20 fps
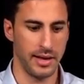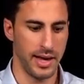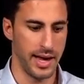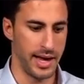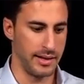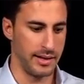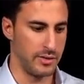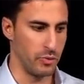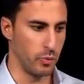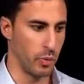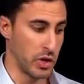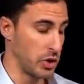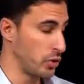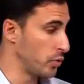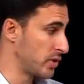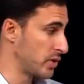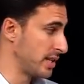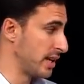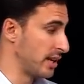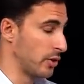And when
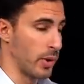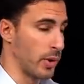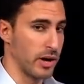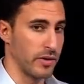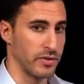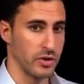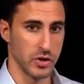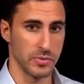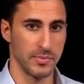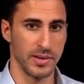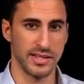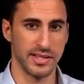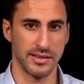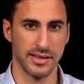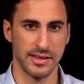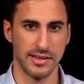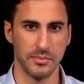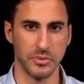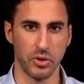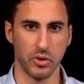you sell one of those
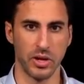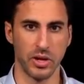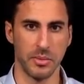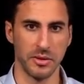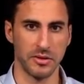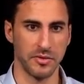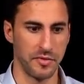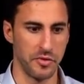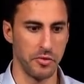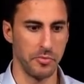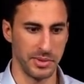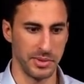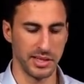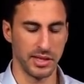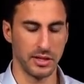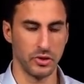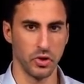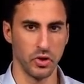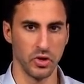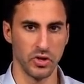businesses, I'm talking about a few
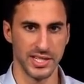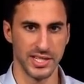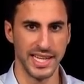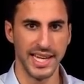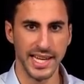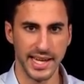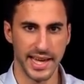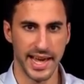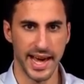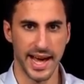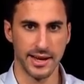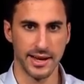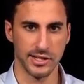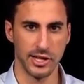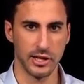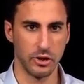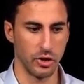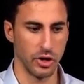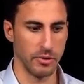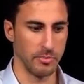$1,000,000 in cash
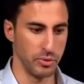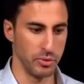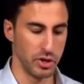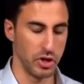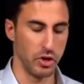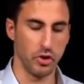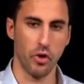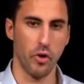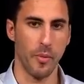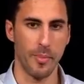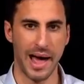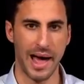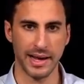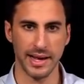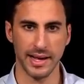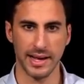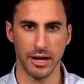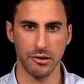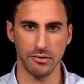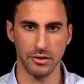that you can put into your bank
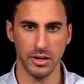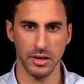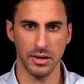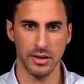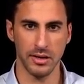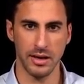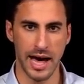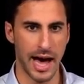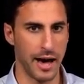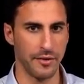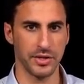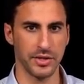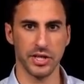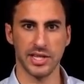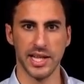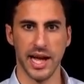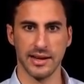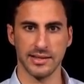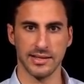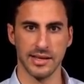account after
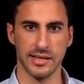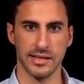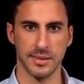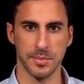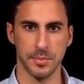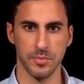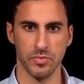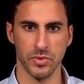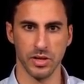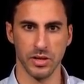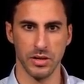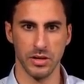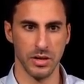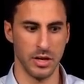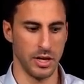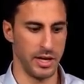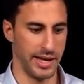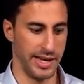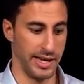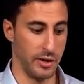taxes.
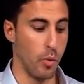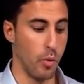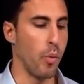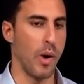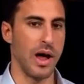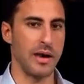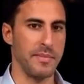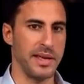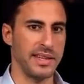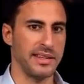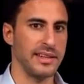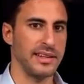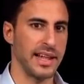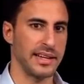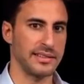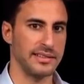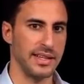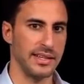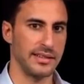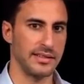In one meeting
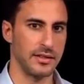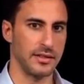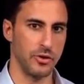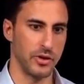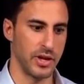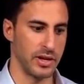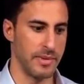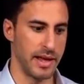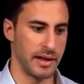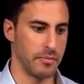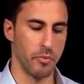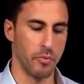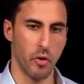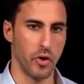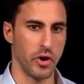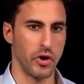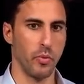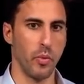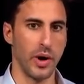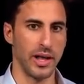like this, you can make
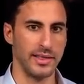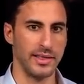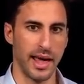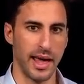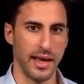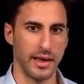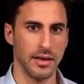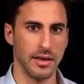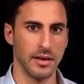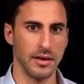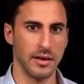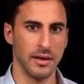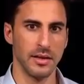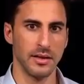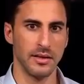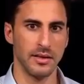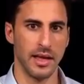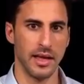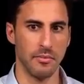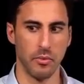more in one day
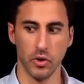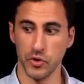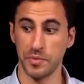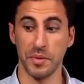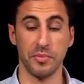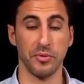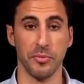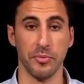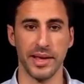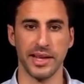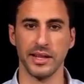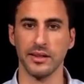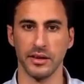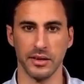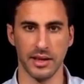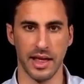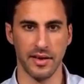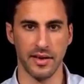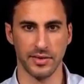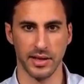than most people make in their
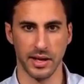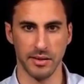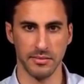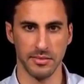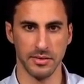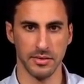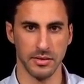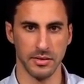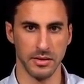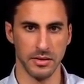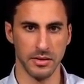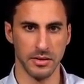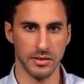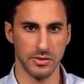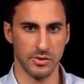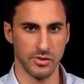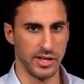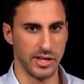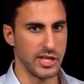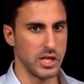lifetime.
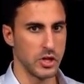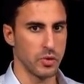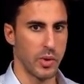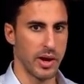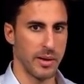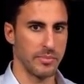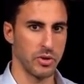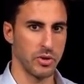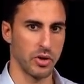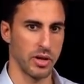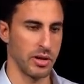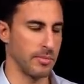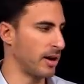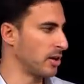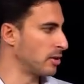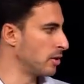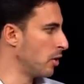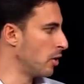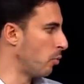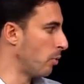So this is what I'm talking
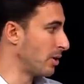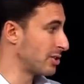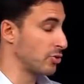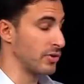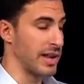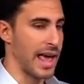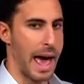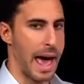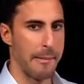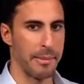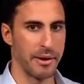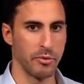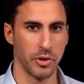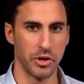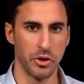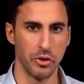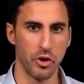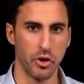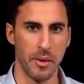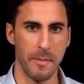about. What's going to happen
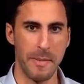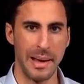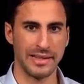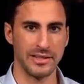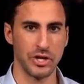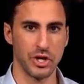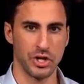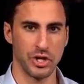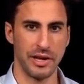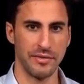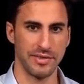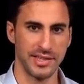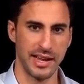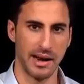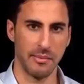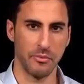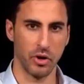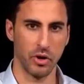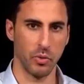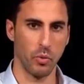when you're going to make the shifts that
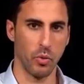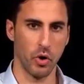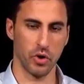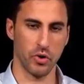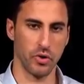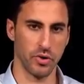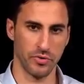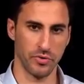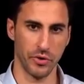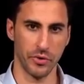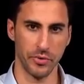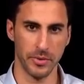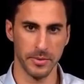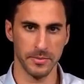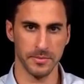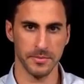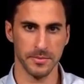I'm going to walk you through.